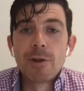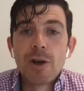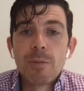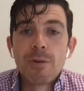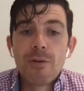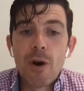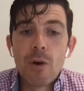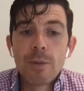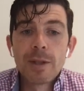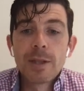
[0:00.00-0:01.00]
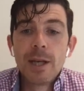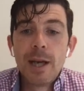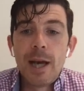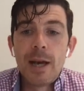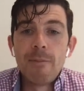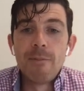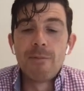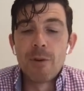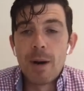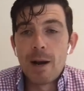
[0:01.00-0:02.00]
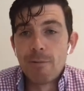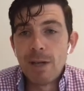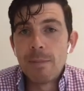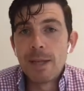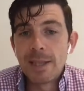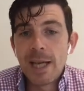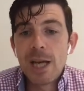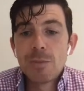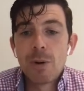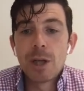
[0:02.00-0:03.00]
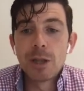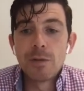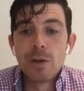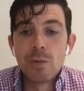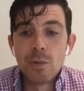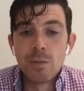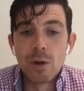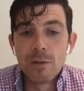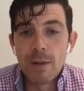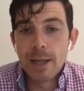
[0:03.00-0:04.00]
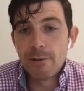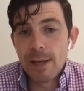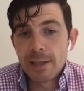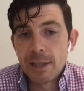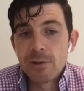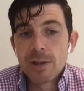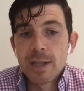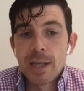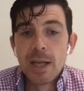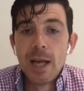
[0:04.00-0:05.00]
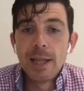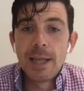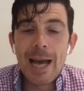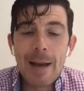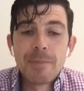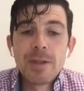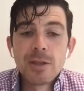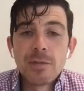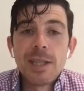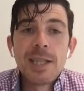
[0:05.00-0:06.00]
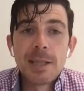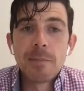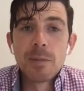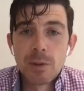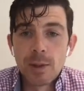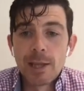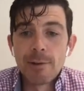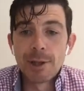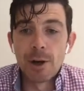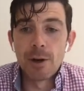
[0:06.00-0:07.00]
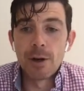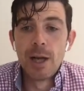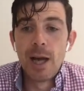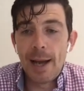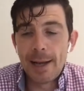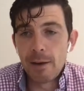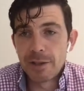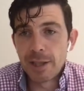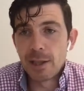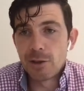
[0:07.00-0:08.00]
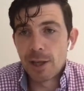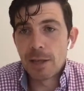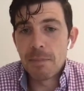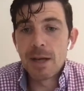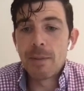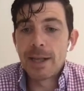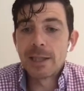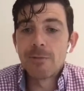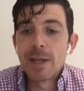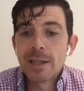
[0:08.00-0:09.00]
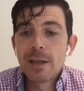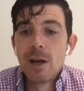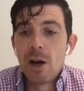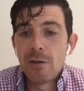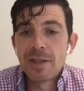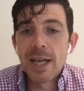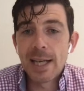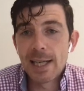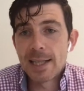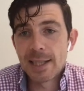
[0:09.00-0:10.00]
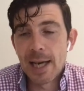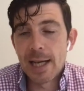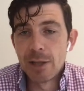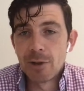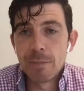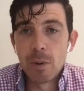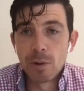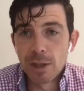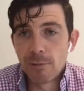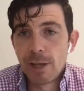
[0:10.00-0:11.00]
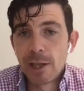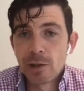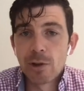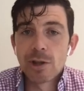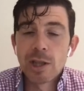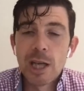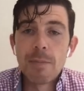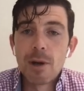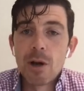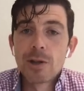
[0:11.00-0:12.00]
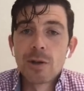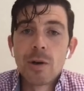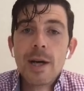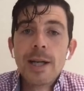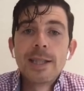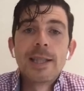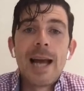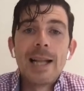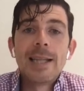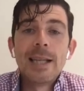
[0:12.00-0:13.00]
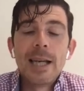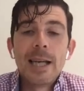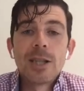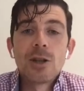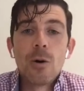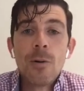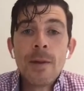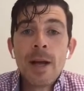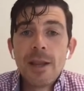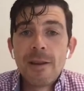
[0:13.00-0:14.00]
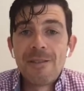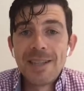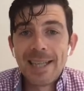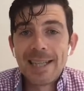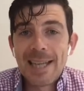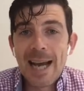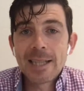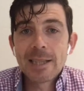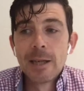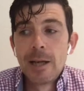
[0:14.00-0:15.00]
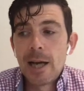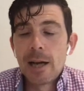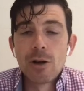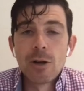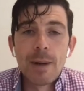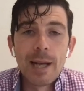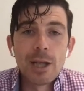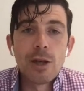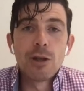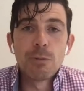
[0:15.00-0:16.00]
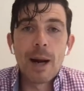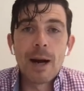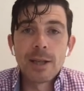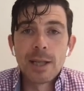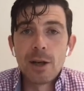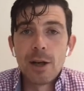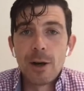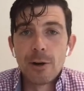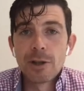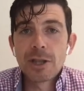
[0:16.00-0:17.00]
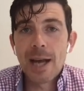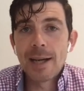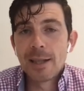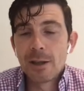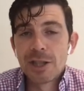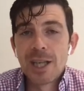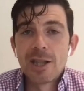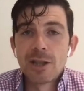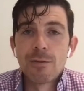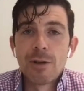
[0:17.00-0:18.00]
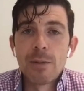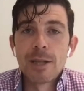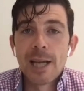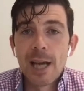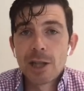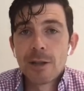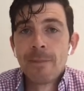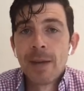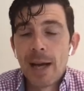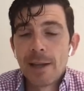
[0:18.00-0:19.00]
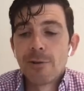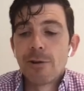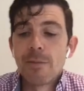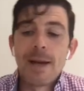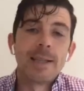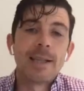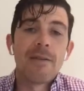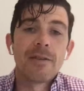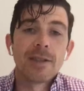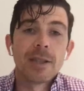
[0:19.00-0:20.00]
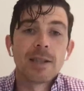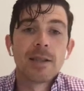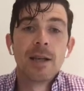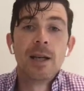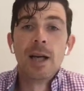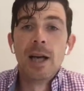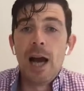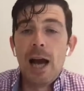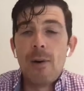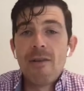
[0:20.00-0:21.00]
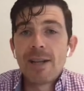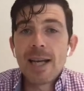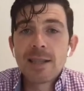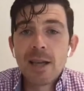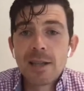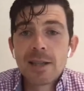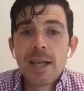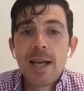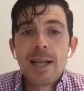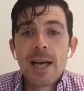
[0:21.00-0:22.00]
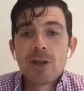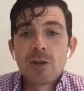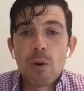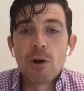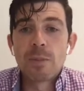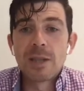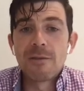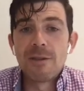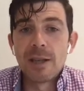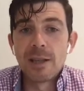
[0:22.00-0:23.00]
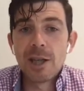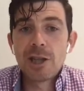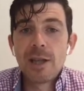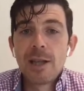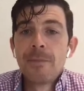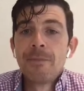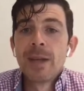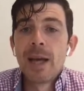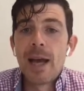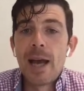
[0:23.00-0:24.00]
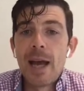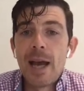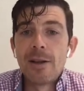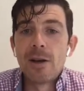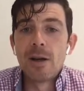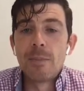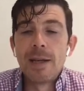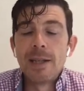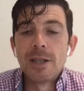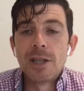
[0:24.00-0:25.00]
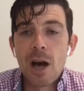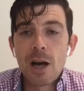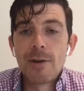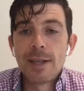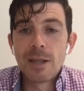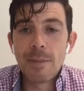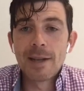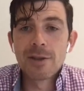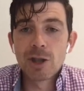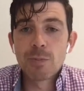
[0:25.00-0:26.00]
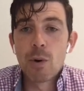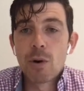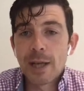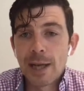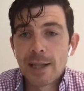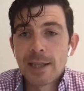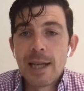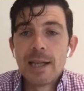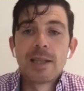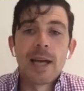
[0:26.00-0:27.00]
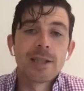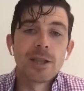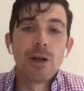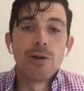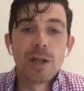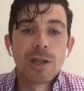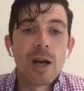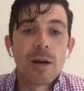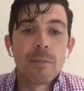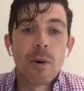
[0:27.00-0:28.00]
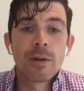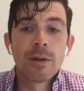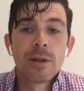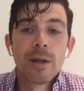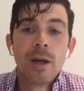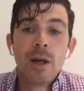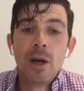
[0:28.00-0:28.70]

and return to performance, and from a rehabilitation point of view, one of my greatest interests is in the absence of knee symptoms when they return, and obviously trying to minimize the risk of second ACL injury, both to the reconstructed knee, but also to the healthy knee. And so the physical tests are going to play a huge part in understanding their stages of rehabilitation and the remaining deficits. However, that's not to say that their sport-specific conditioning, their ability to tolerate the demands of their sport, and the skills execution is not important.